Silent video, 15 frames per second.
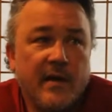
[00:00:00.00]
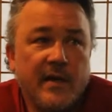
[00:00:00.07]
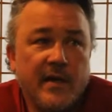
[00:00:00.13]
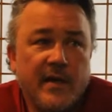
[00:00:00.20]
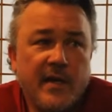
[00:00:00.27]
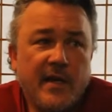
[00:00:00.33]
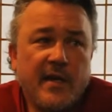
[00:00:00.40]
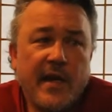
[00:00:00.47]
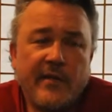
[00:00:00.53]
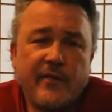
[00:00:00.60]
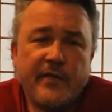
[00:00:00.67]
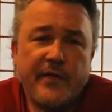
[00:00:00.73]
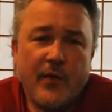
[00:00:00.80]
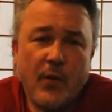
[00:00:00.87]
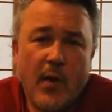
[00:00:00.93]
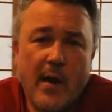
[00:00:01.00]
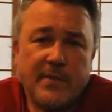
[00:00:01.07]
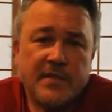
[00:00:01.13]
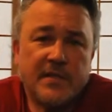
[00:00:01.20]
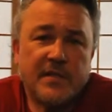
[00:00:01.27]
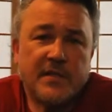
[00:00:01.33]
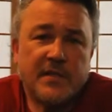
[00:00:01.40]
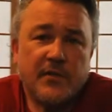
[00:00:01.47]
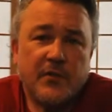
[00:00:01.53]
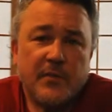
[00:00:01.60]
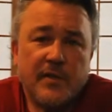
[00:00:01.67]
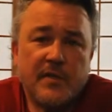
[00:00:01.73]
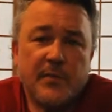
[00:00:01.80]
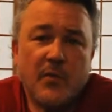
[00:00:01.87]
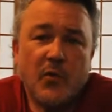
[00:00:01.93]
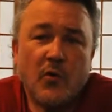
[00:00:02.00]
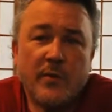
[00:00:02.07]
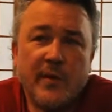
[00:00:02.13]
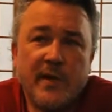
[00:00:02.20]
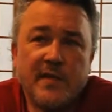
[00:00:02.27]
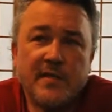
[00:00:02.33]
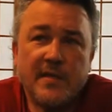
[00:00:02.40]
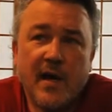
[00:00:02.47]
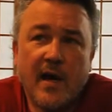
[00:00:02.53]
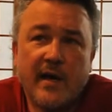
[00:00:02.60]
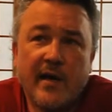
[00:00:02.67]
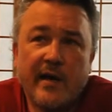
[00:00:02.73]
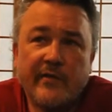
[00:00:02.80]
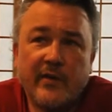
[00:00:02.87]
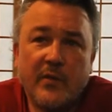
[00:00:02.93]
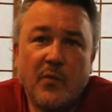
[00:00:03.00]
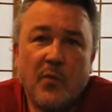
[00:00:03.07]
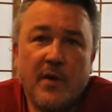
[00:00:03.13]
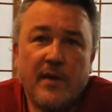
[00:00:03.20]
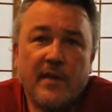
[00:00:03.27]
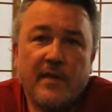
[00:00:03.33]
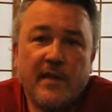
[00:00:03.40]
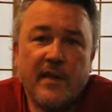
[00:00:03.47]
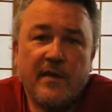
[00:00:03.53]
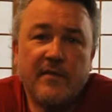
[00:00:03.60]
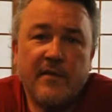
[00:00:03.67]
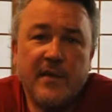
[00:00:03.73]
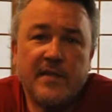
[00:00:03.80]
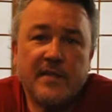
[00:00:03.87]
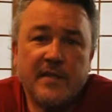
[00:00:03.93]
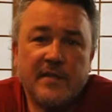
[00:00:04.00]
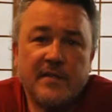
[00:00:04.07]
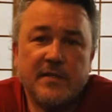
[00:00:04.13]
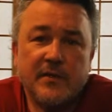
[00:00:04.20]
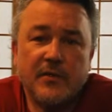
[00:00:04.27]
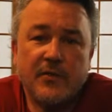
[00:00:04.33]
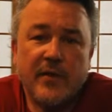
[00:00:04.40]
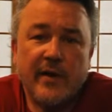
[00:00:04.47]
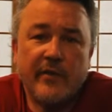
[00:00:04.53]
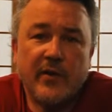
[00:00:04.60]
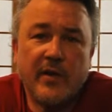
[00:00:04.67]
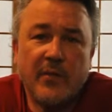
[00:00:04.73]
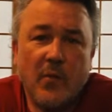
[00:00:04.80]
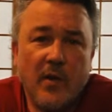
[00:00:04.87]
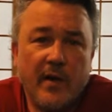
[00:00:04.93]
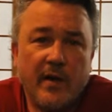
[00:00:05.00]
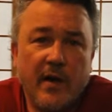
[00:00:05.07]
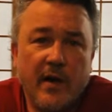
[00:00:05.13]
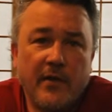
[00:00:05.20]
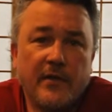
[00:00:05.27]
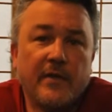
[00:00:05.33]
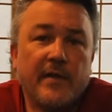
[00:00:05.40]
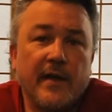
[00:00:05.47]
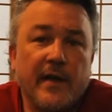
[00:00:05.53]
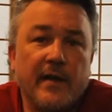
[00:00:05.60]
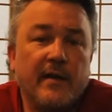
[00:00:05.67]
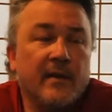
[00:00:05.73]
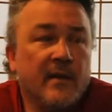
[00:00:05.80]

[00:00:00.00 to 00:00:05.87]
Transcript: You need to have a few options to explore, because not every one thing fits into every one other thing.